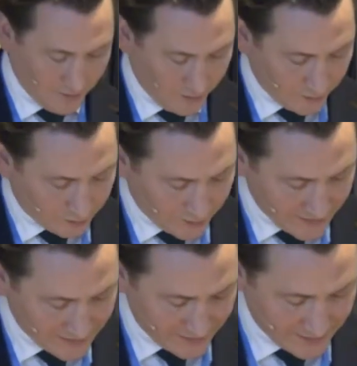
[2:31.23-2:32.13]
august
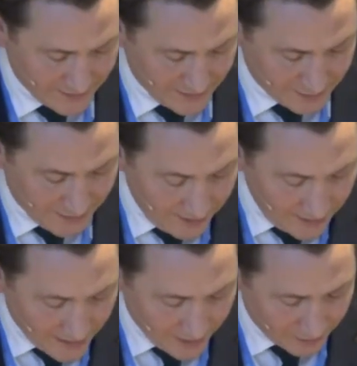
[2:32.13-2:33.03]
predecessors in this
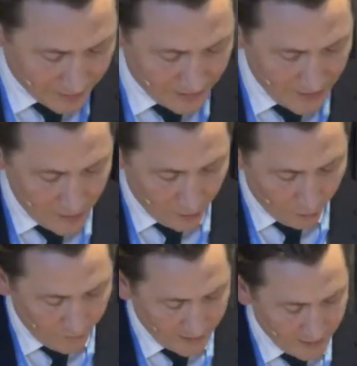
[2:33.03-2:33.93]
panel has been
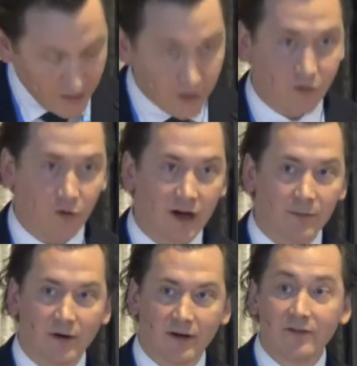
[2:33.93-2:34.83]
already talking
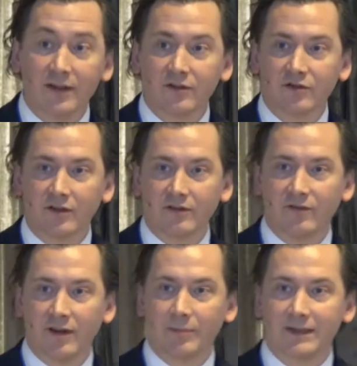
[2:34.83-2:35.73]
about. I think the southern
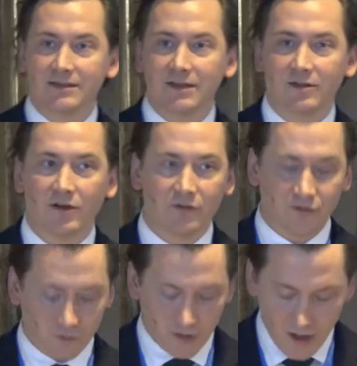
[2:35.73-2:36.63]
flank basically
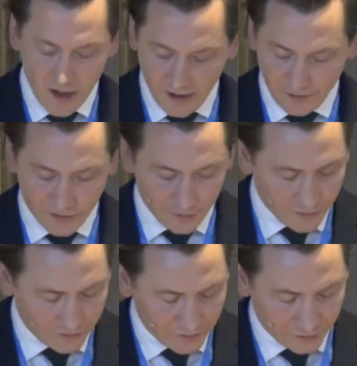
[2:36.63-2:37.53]
constitutes a
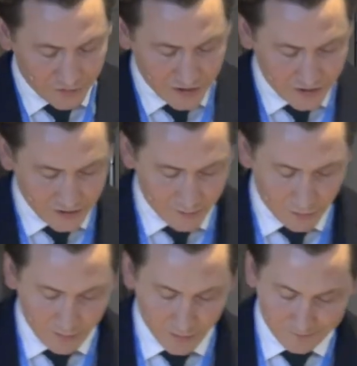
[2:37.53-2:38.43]
serious strategic
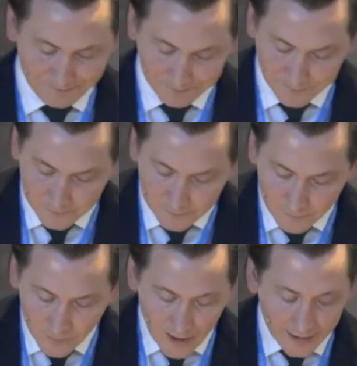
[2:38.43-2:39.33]
problem.
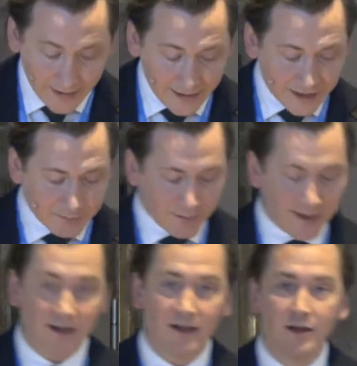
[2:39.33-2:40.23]
And that gets me
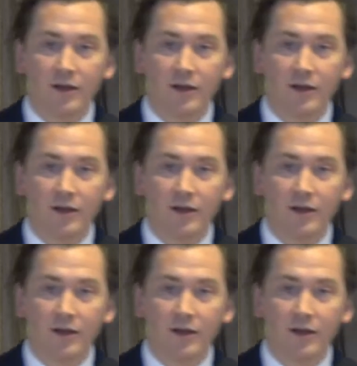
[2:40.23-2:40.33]
back